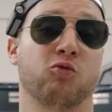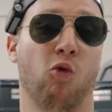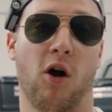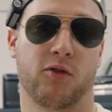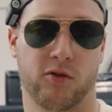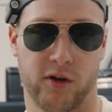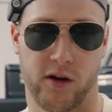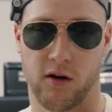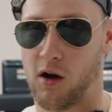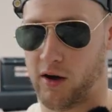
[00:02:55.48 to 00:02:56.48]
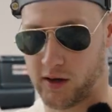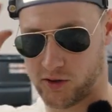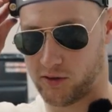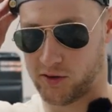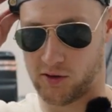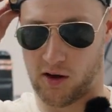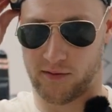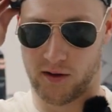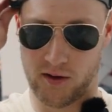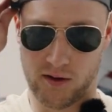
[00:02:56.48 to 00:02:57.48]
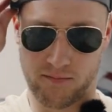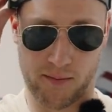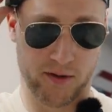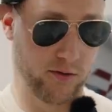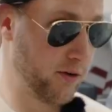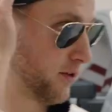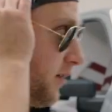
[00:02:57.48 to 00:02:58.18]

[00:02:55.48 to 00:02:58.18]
walkthrough here. Oh, I can turn this off. That'd be annoying to